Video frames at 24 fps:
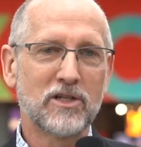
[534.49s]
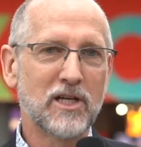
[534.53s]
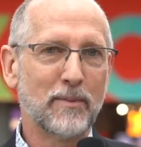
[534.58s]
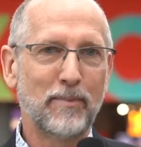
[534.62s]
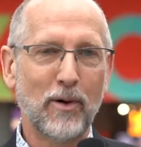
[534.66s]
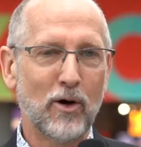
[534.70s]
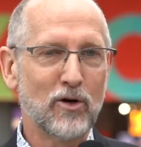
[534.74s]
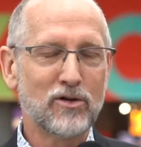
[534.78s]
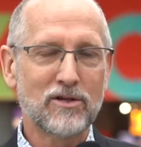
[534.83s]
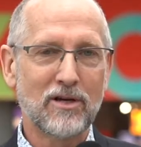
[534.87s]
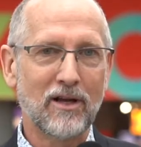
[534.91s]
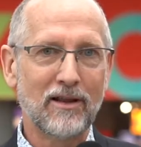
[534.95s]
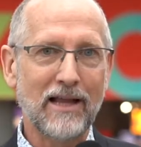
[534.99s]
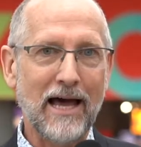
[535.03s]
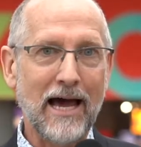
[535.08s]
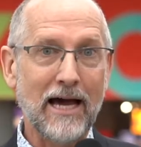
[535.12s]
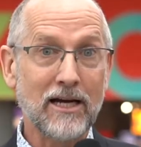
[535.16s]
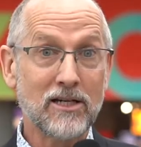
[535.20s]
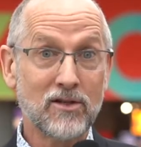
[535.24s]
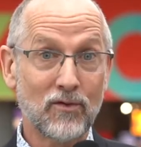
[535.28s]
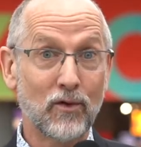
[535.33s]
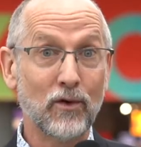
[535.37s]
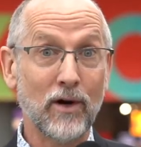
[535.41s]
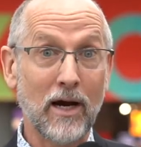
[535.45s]
supposed to
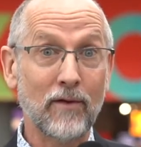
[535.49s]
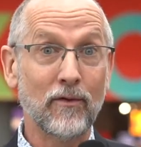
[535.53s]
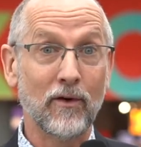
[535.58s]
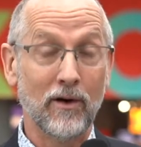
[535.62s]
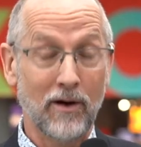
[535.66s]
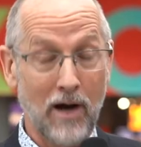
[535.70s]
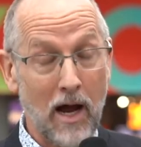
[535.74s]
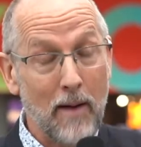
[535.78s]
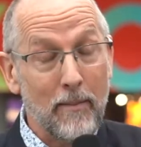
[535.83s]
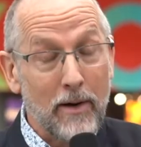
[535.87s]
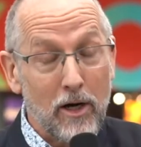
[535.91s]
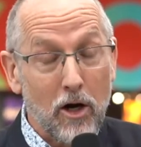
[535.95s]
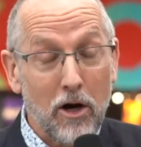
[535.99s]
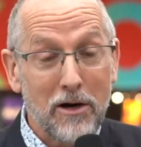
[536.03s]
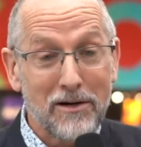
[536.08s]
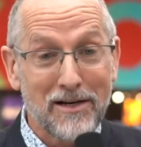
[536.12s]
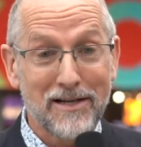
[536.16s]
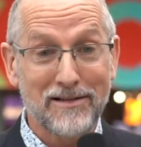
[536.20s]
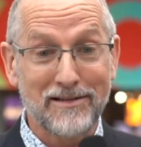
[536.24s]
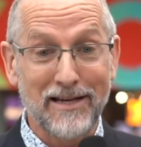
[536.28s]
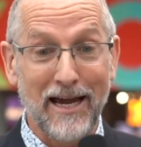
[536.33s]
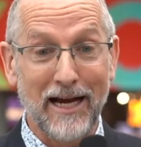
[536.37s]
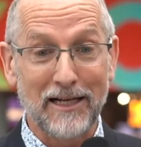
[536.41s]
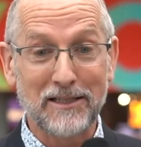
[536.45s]
last forever. I'm an
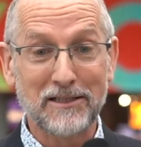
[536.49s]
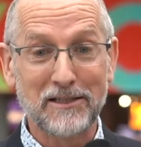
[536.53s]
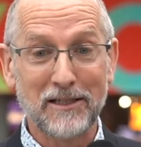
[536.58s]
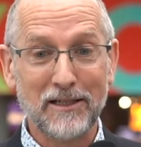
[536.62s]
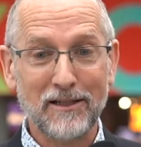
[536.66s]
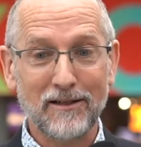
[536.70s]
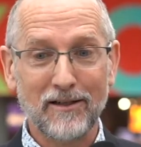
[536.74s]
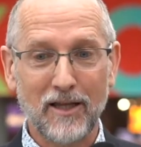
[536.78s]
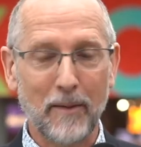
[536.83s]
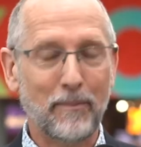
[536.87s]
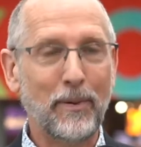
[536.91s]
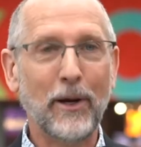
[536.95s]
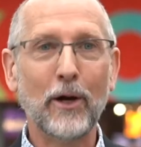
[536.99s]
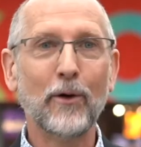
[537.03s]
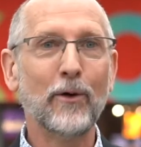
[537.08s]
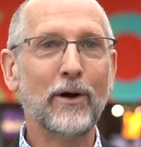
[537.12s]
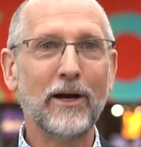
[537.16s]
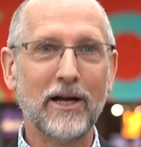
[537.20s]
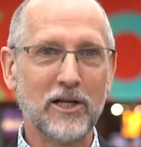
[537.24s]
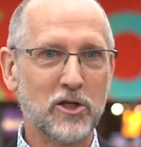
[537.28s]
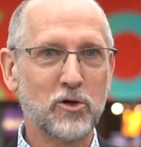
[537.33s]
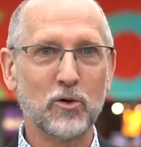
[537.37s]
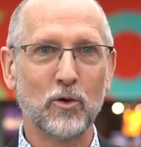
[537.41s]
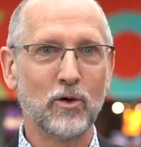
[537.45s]
architect. The
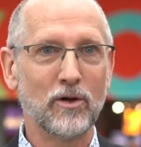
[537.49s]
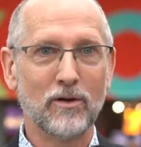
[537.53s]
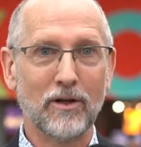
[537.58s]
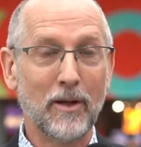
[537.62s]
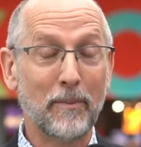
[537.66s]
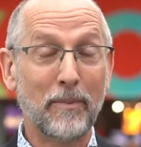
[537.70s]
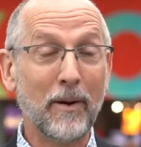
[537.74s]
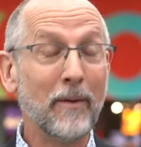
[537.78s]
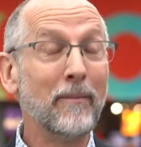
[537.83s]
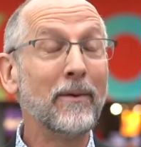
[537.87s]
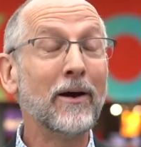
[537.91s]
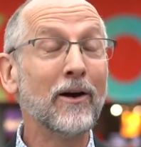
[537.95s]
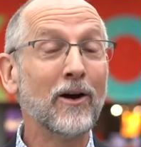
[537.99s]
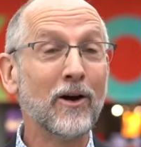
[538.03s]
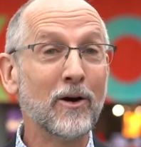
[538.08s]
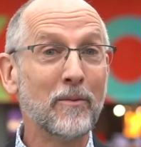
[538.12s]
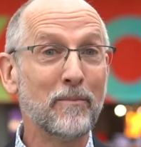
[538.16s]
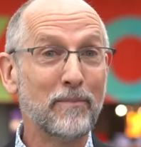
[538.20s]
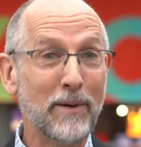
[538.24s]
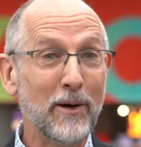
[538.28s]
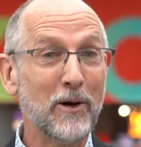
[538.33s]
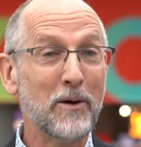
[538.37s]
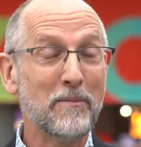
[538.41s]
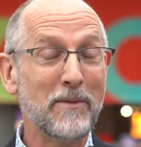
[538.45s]

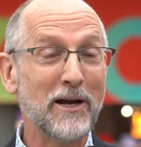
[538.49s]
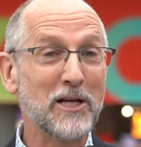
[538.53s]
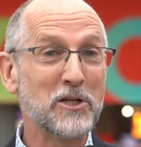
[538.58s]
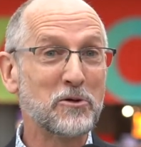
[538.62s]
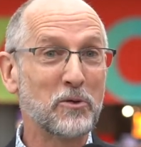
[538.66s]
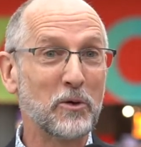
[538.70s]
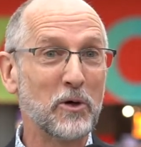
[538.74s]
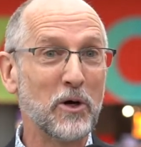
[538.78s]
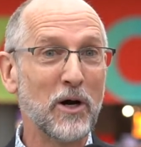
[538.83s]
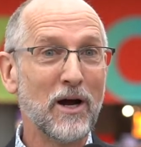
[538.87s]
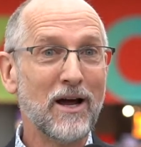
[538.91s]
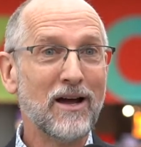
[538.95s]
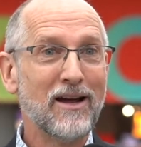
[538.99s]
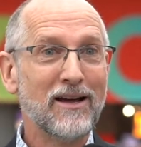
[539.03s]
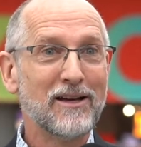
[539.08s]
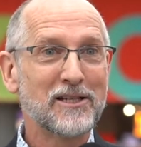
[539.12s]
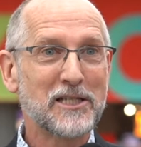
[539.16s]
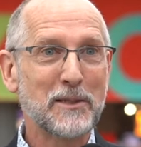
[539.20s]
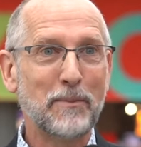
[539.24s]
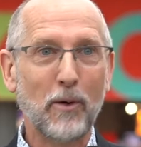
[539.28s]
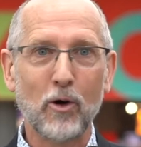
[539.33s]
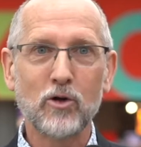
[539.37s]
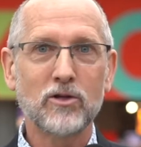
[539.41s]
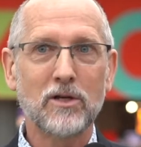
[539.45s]
pyramids were
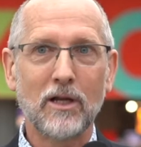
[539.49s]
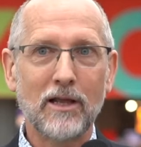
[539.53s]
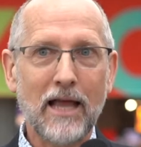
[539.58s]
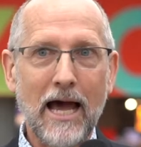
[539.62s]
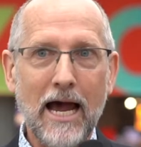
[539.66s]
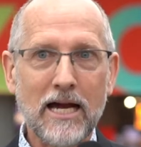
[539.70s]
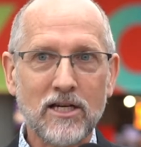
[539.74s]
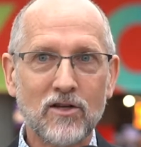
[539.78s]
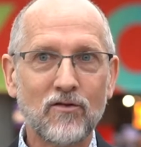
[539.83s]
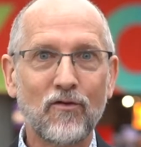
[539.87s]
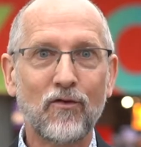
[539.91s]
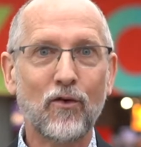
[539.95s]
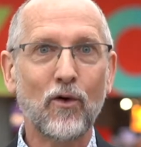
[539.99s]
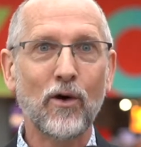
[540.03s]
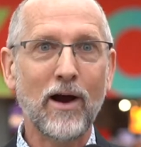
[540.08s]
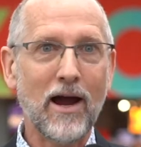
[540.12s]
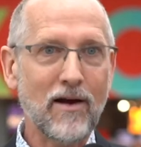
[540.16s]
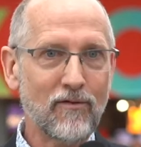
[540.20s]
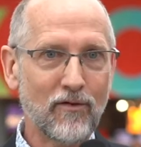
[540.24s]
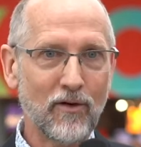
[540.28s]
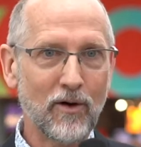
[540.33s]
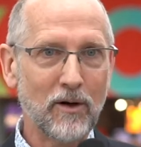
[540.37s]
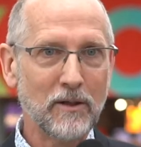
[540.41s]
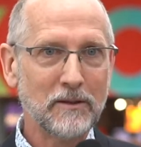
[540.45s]
supposed to last
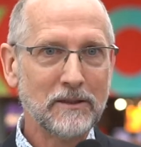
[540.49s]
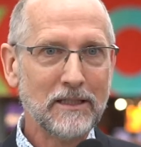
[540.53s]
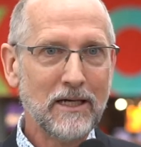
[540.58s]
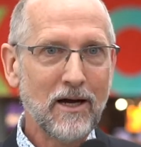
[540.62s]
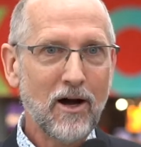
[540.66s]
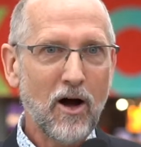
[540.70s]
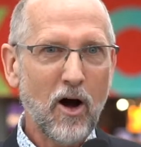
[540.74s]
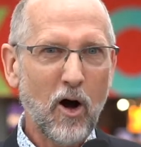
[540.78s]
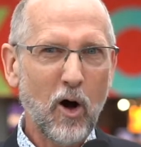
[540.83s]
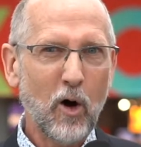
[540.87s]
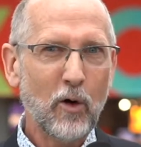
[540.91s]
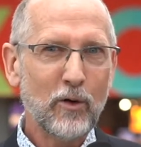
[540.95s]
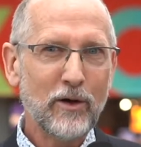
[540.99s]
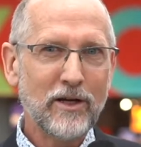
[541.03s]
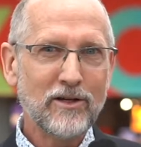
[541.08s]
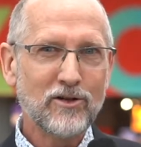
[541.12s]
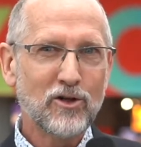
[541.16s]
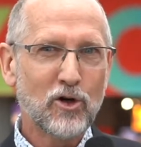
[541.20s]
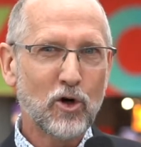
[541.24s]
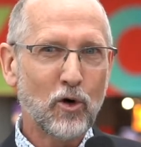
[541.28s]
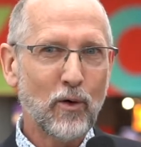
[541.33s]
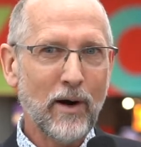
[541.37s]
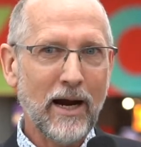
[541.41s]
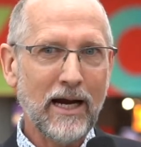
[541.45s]
forever. All
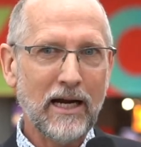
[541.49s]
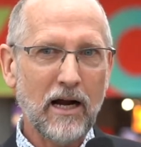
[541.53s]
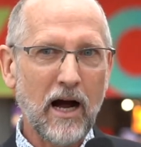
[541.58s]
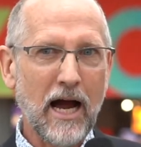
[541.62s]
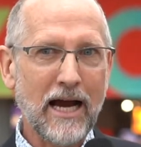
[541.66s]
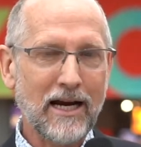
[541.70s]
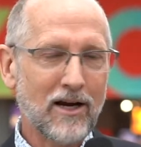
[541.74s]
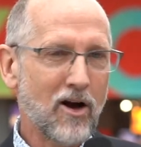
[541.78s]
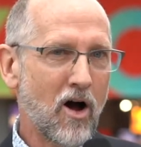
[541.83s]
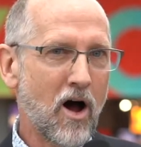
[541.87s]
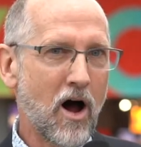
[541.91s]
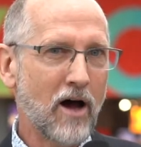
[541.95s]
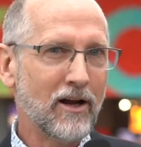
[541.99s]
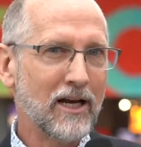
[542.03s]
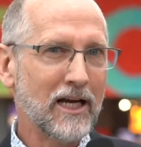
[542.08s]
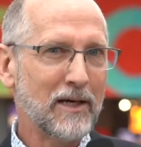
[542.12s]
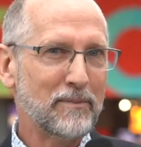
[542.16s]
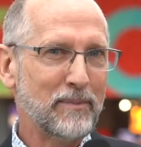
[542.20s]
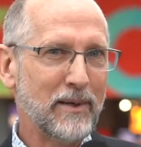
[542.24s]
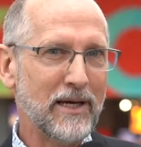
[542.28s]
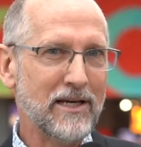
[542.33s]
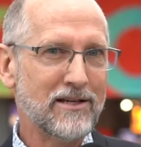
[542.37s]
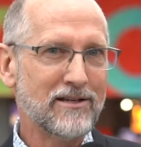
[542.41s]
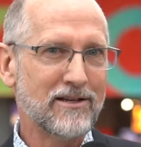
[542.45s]
these great
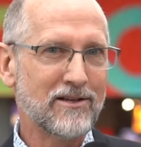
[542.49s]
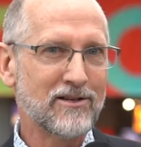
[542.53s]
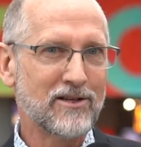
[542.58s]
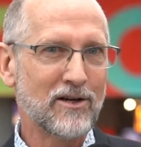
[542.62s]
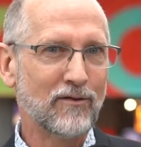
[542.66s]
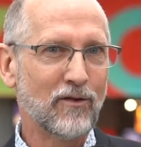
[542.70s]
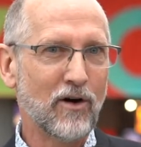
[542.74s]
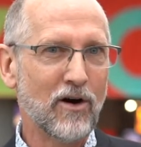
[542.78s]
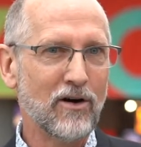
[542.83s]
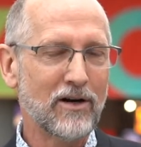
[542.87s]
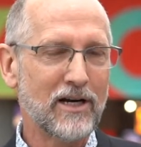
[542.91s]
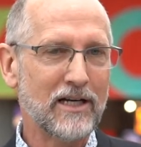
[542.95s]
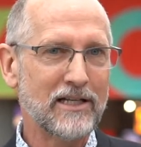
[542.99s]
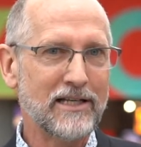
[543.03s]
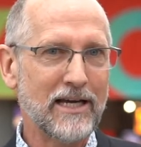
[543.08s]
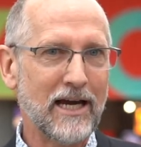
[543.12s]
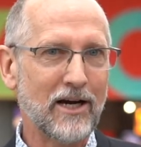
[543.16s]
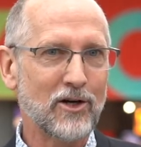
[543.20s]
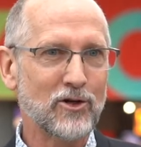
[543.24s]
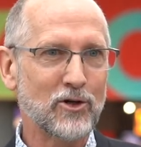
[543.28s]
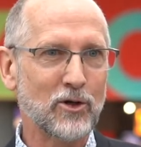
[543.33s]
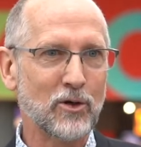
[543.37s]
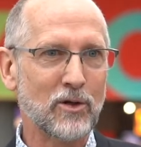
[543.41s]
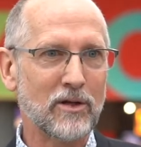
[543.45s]
iconic pieces of
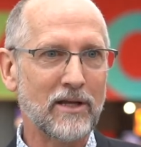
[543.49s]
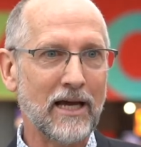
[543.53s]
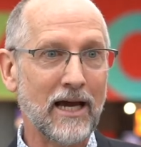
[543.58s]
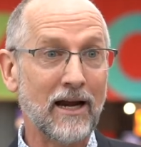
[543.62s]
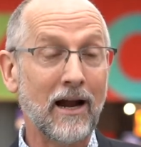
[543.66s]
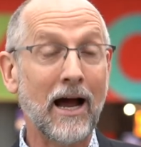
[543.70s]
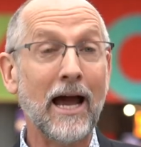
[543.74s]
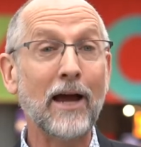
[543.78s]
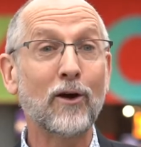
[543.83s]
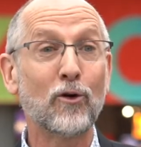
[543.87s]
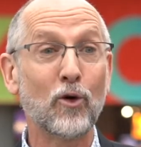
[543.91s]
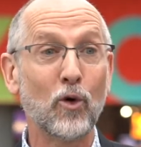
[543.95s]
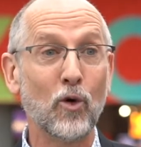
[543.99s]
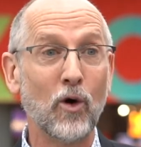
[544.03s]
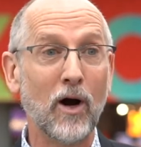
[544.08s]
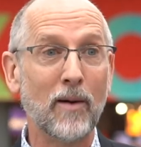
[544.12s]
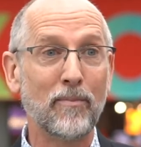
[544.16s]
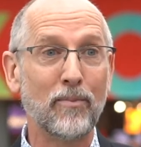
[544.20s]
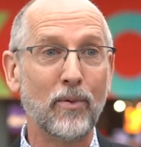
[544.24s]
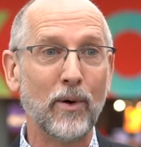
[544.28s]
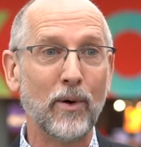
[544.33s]
architecture that I grew up